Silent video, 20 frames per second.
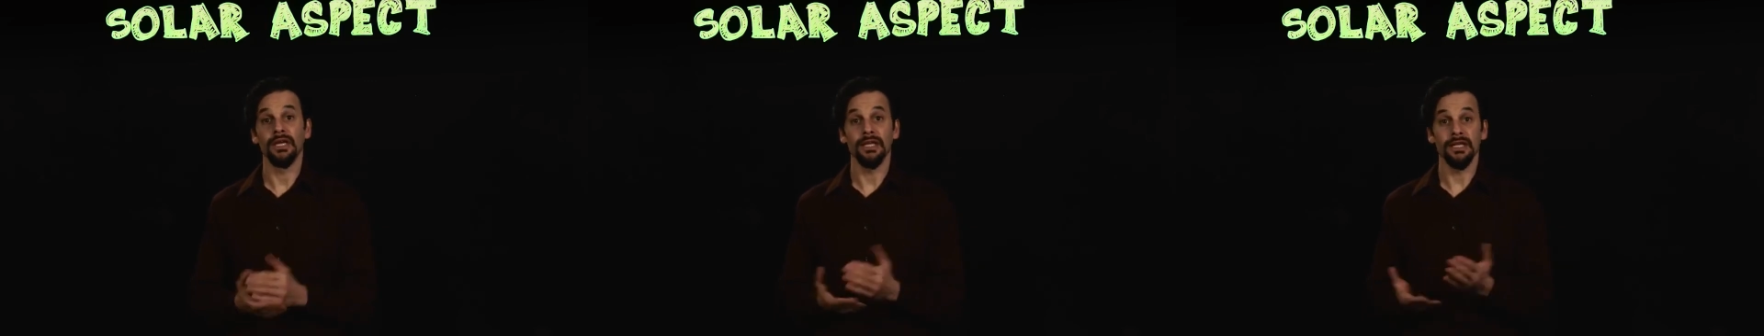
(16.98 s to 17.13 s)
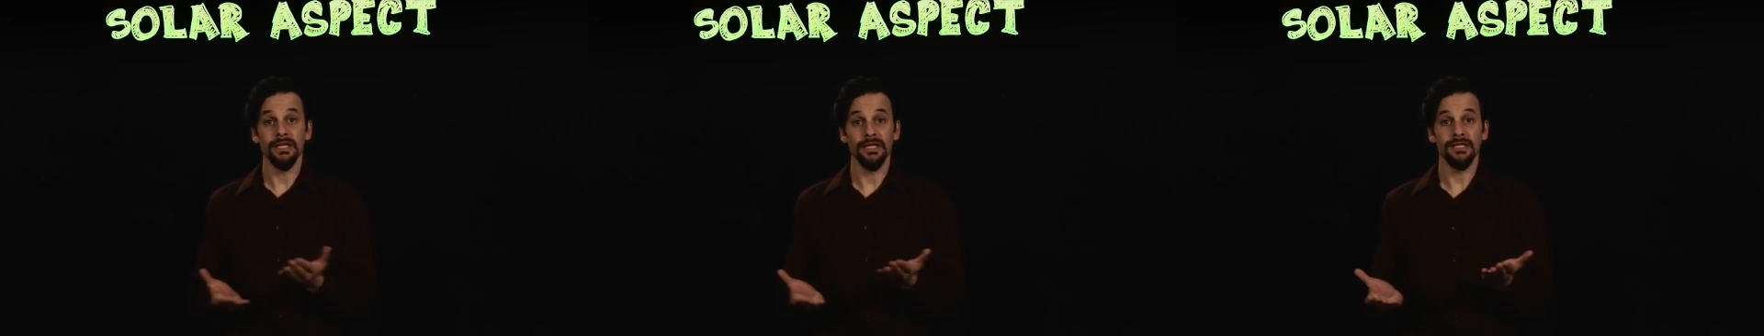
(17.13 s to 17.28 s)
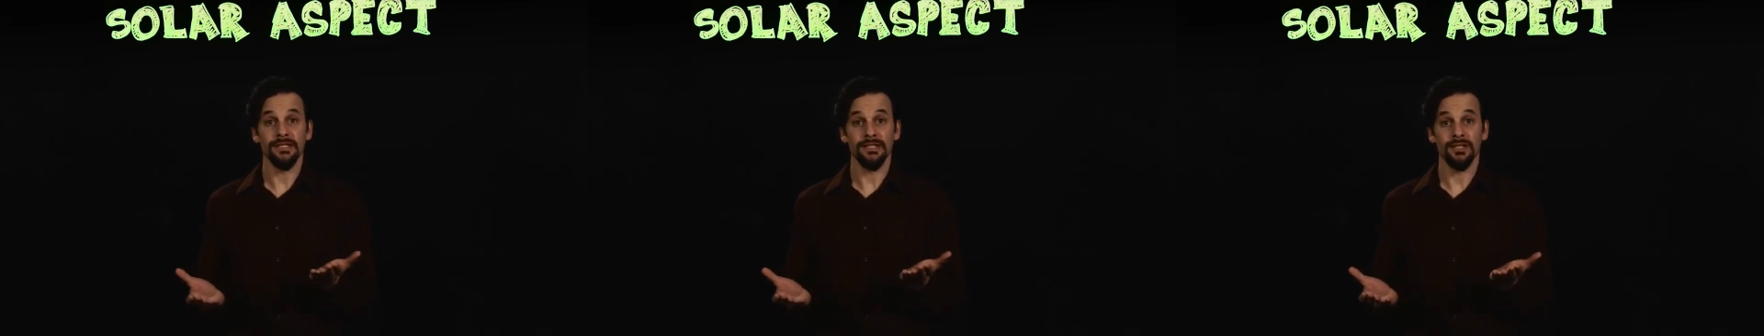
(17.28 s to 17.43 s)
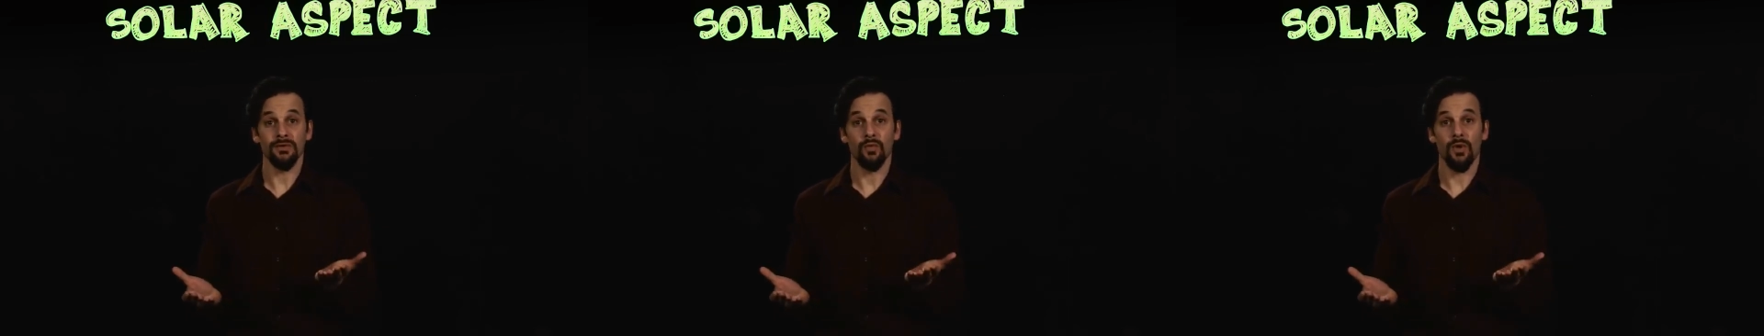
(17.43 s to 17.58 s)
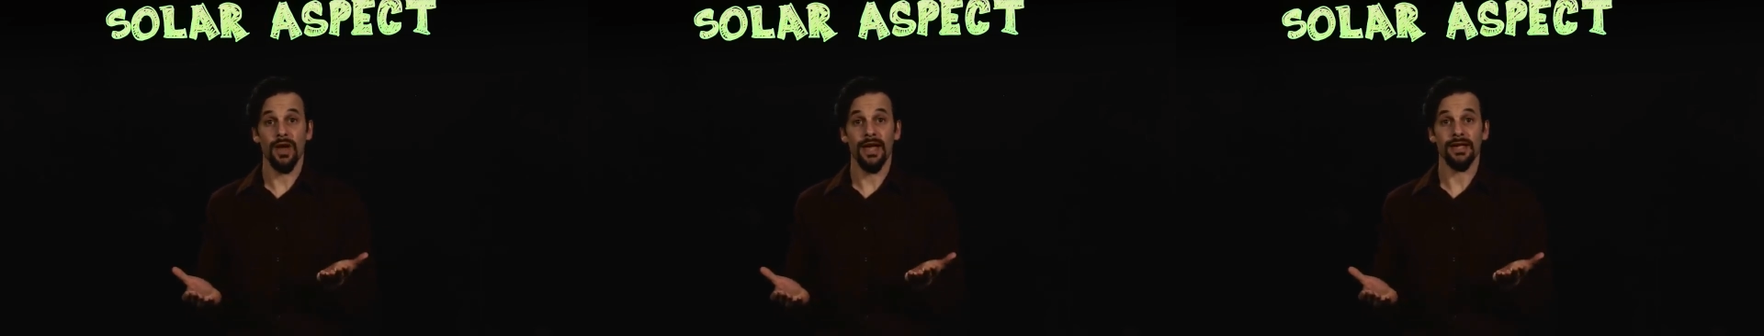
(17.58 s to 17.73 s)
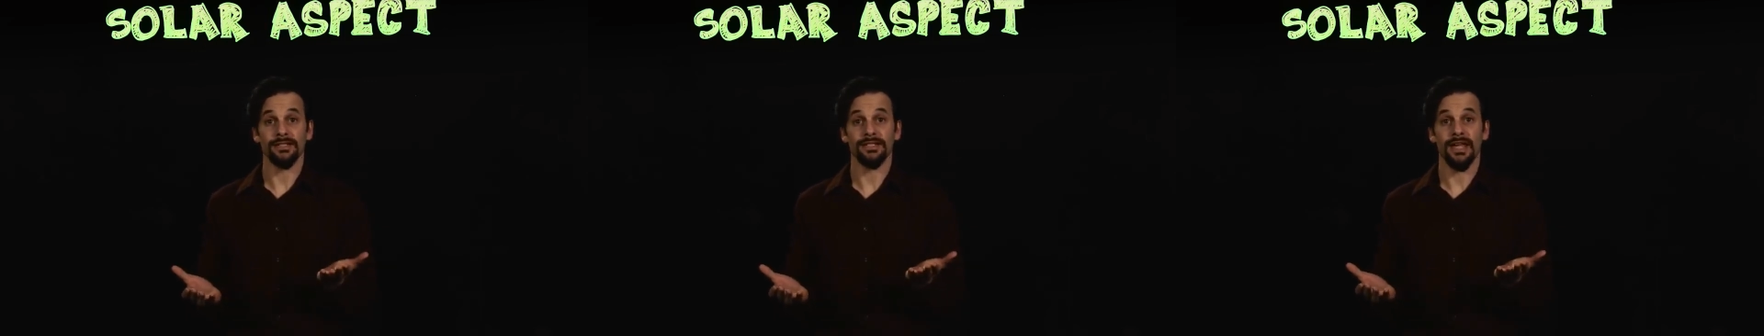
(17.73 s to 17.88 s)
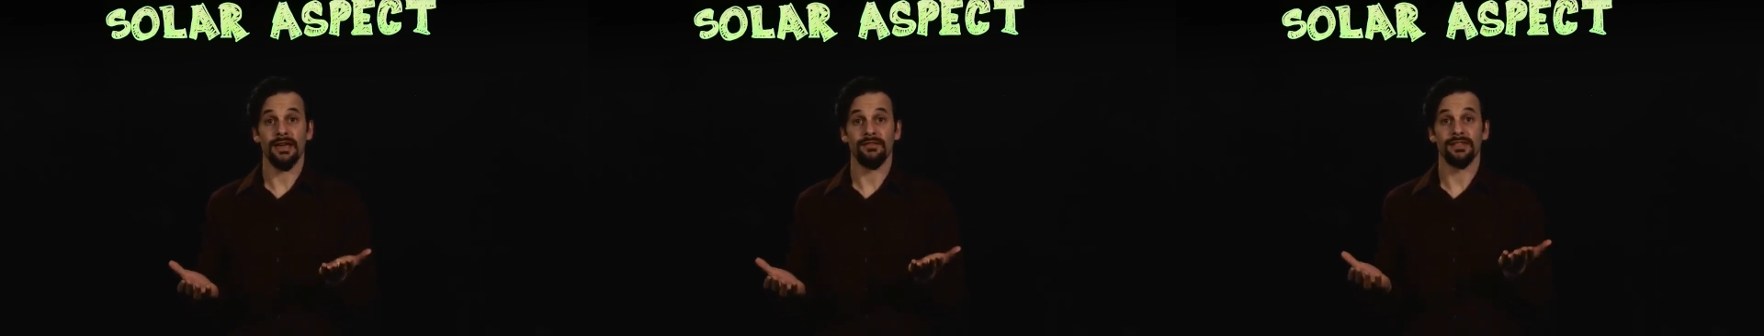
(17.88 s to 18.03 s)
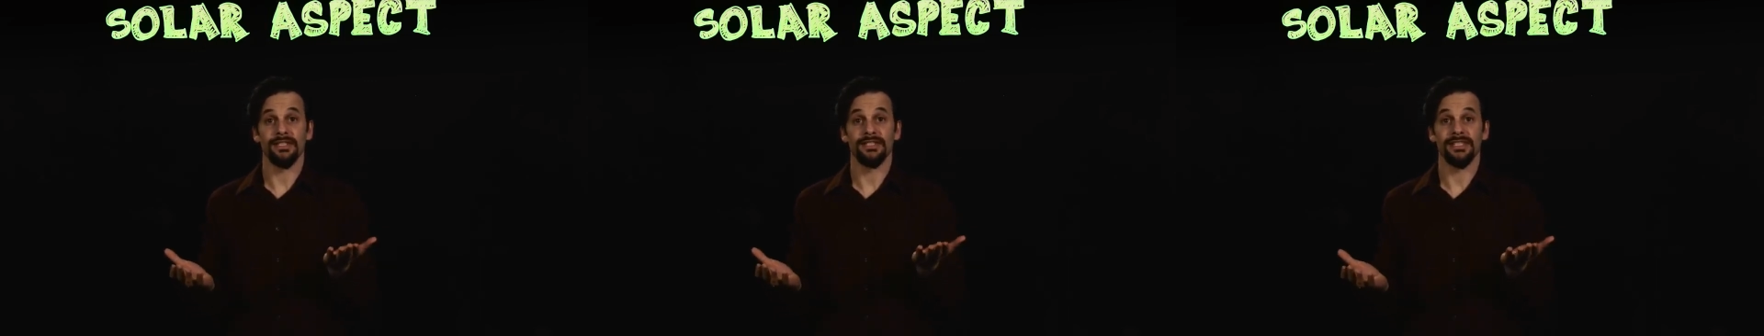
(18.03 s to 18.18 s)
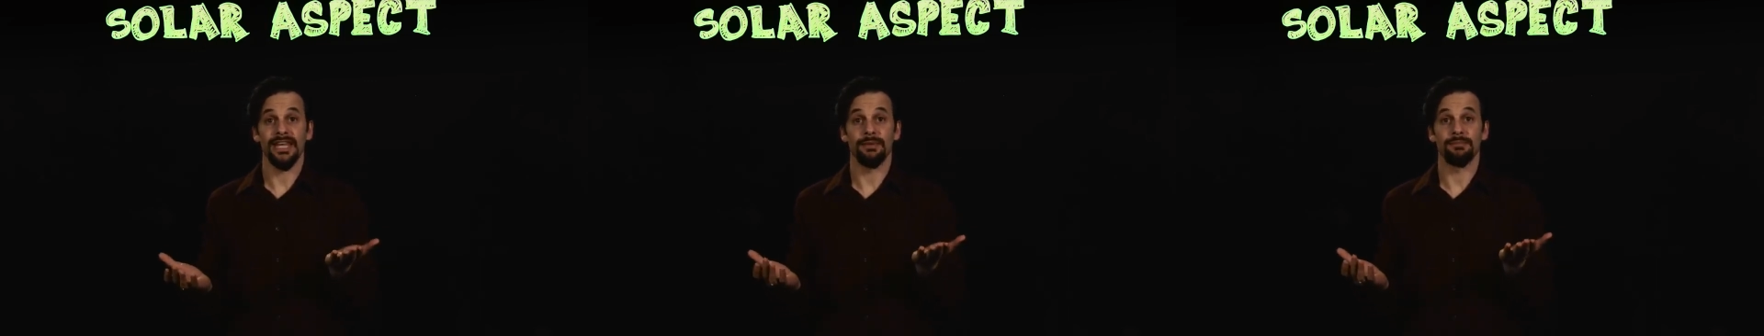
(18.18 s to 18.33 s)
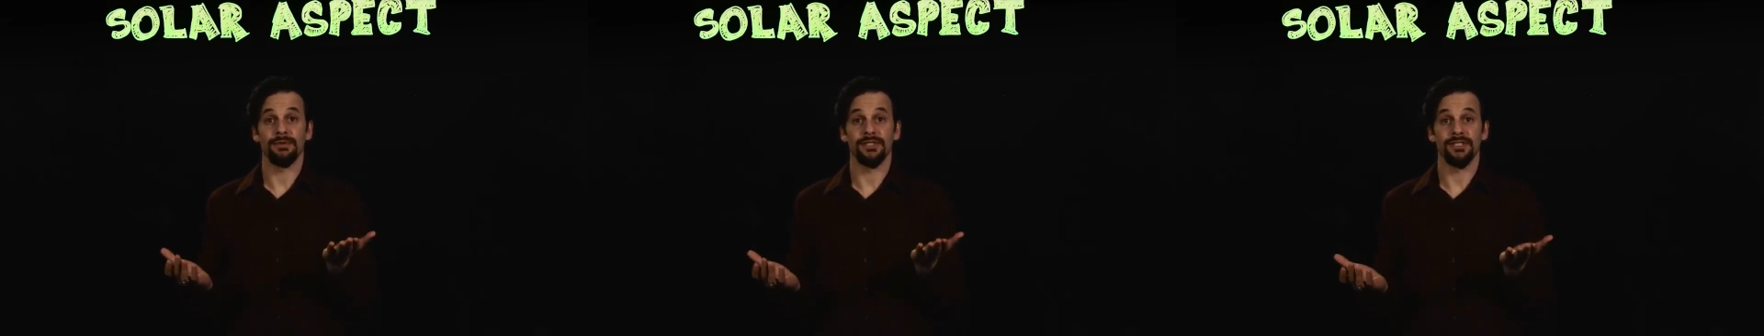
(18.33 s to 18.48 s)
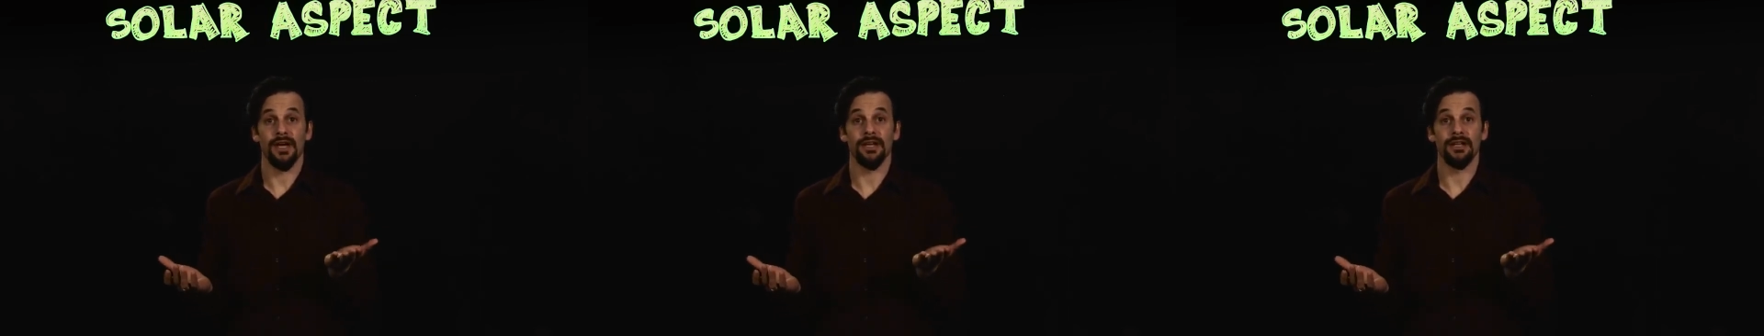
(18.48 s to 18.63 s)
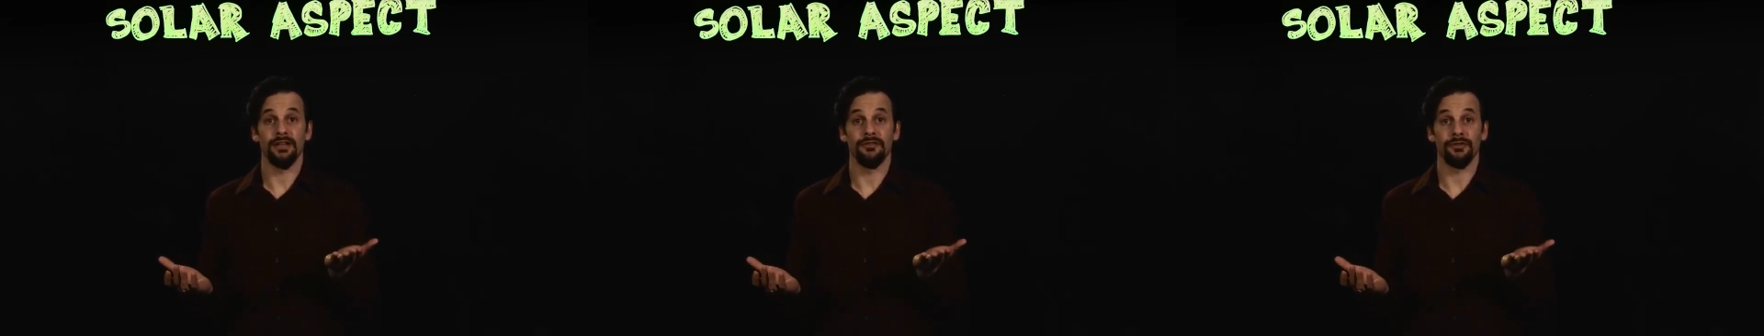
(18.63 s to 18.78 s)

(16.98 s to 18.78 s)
East and west have the same sun